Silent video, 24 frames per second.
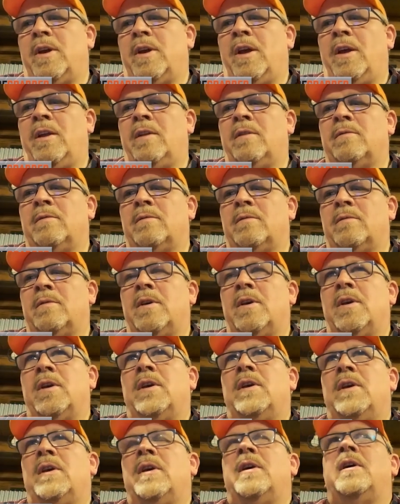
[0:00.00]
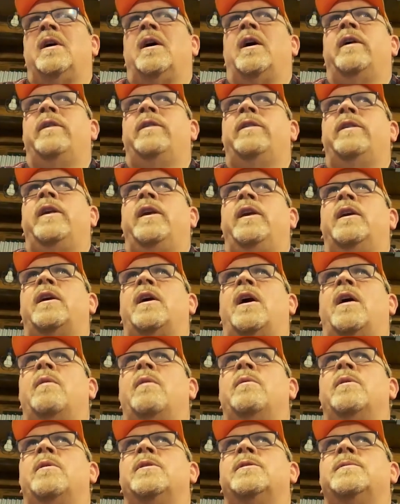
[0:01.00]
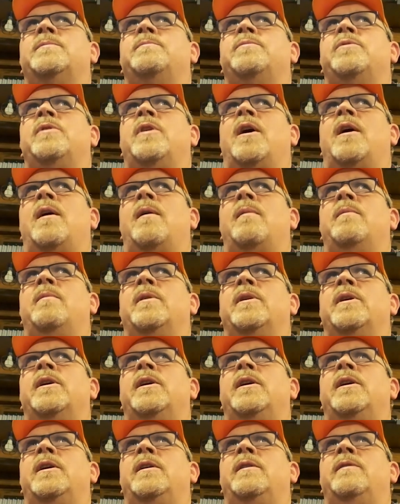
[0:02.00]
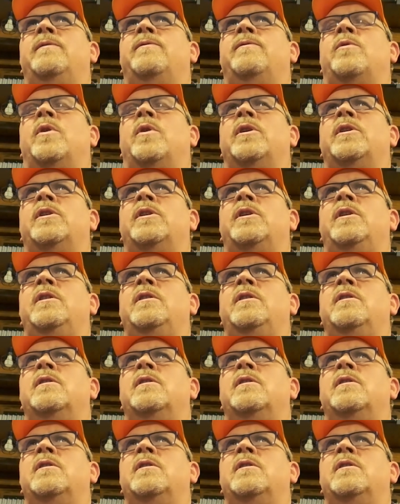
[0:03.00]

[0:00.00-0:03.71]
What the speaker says: And I think I was probably 14